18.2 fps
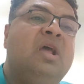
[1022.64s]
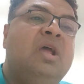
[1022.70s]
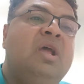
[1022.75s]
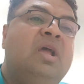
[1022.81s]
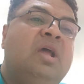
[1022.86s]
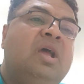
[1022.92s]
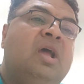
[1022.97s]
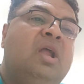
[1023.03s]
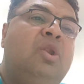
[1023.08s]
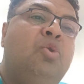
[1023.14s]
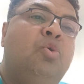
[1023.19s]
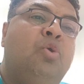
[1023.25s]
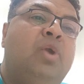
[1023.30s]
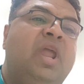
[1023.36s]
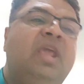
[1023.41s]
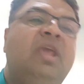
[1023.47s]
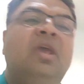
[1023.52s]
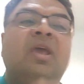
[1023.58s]

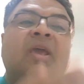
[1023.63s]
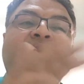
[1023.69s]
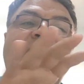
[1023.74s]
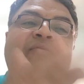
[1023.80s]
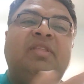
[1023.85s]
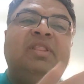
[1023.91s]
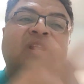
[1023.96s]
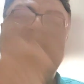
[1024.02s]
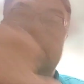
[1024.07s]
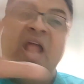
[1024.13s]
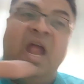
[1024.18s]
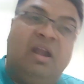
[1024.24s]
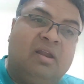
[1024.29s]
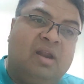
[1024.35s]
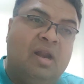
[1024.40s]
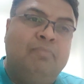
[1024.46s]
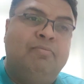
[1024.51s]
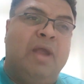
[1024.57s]
loading with
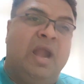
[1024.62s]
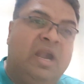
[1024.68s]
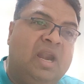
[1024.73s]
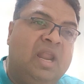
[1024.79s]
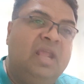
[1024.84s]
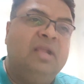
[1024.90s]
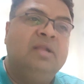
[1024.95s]
lateral bending.